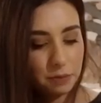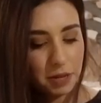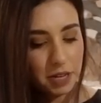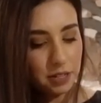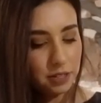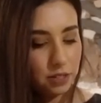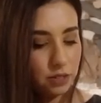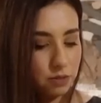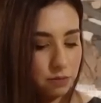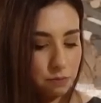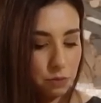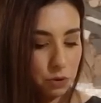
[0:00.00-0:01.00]
piece,
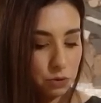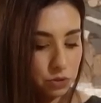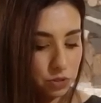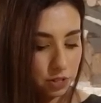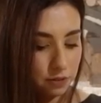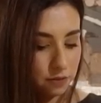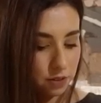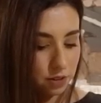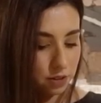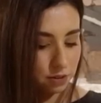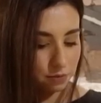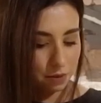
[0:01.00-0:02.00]
as most of the,